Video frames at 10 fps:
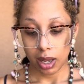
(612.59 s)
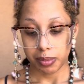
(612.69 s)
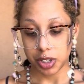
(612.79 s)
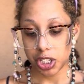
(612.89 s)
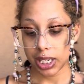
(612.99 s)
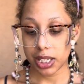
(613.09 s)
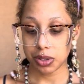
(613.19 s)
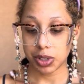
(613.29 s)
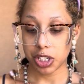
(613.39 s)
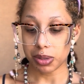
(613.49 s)
But she has
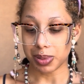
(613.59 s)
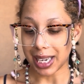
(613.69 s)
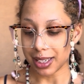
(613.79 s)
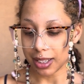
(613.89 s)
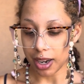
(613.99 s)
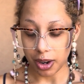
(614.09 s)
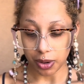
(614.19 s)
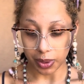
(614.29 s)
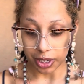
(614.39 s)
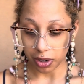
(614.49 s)
reached a
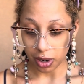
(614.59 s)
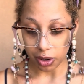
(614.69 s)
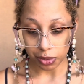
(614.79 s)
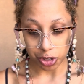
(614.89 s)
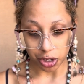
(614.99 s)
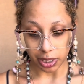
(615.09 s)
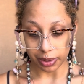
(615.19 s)
plateau in her own journey,